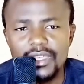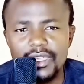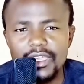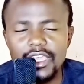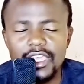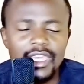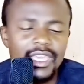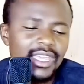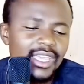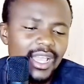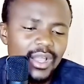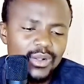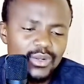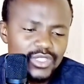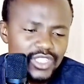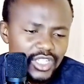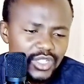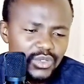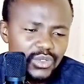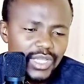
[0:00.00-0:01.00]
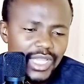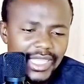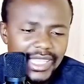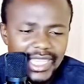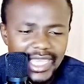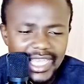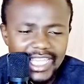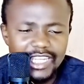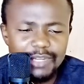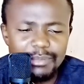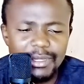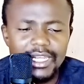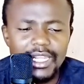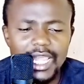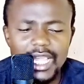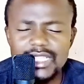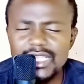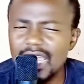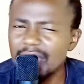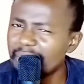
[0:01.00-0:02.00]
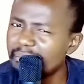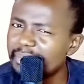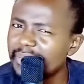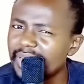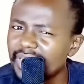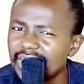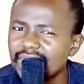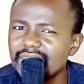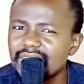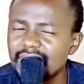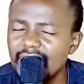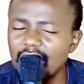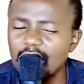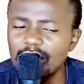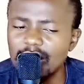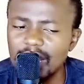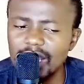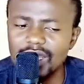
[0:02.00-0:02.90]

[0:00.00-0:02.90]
I will tell you at the end. But as I break down,